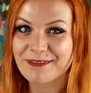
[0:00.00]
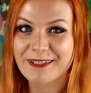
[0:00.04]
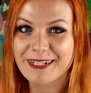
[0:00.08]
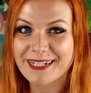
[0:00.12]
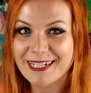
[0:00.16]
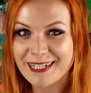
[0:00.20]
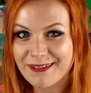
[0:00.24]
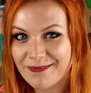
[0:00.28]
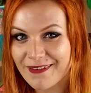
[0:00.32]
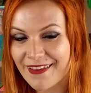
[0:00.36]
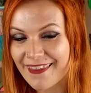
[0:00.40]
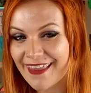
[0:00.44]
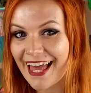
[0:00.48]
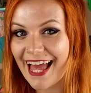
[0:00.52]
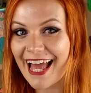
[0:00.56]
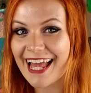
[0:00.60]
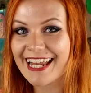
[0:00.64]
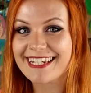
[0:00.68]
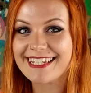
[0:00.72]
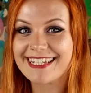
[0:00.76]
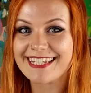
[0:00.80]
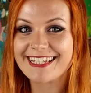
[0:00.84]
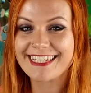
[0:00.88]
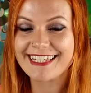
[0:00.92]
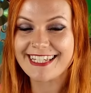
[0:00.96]
voice mother,
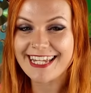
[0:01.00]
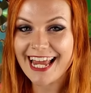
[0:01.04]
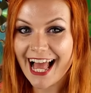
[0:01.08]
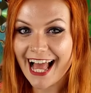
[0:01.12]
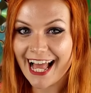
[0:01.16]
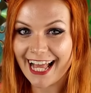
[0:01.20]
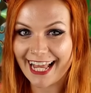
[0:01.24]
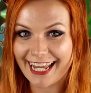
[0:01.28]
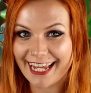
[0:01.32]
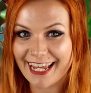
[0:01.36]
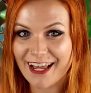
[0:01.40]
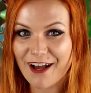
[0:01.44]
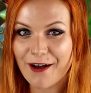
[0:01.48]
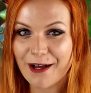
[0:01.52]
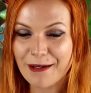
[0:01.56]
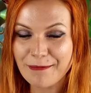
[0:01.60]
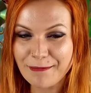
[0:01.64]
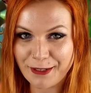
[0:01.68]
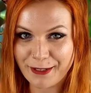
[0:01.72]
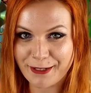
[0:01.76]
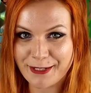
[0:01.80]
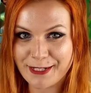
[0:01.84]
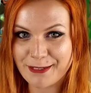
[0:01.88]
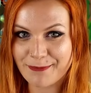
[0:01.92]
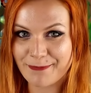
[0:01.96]
and today I'm
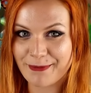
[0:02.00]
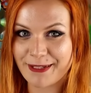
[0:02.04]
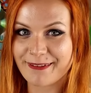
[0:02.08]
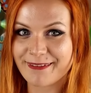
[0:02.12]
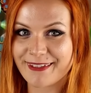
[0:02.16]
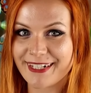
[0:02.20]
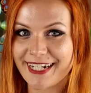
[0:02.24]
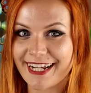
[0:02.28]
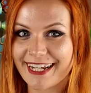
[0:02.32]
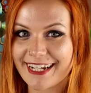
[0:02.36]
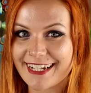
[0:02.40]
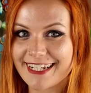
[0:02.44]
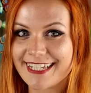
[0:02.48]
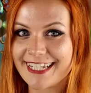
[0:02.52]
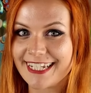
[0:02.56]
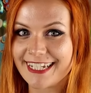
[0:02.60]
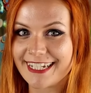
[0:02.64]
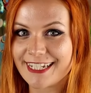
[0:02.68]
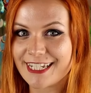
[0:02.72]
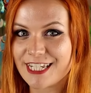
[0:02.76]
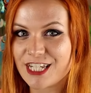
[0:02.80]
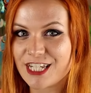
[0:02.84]
going to be reacting